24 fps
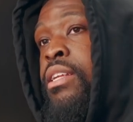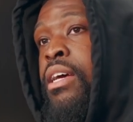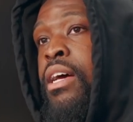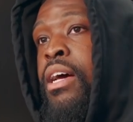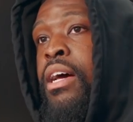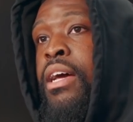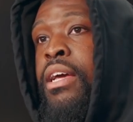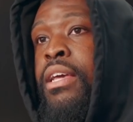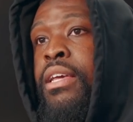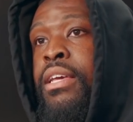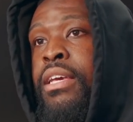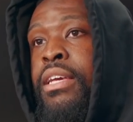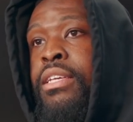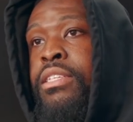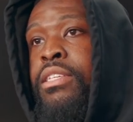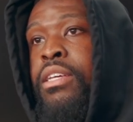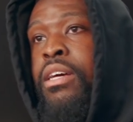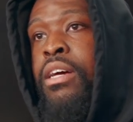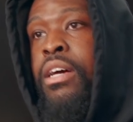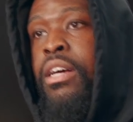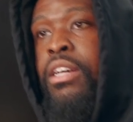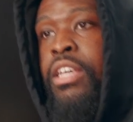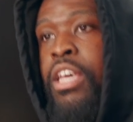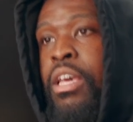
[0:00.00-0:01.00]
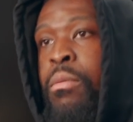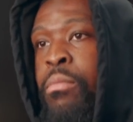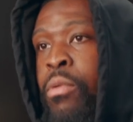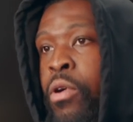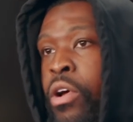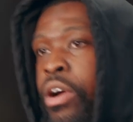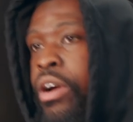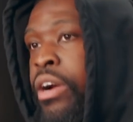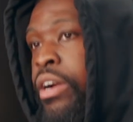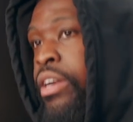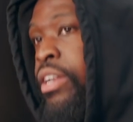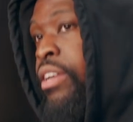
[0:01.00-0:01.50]
done. He's a key
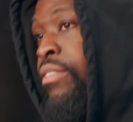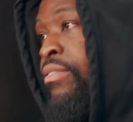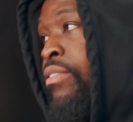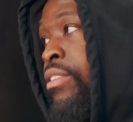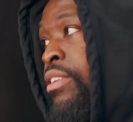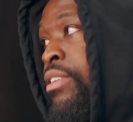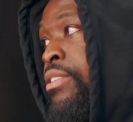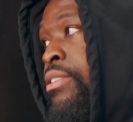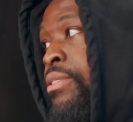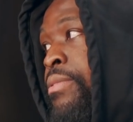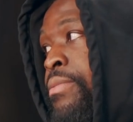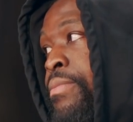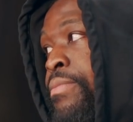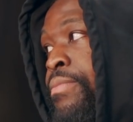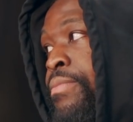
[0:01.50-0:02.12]
part of their defense.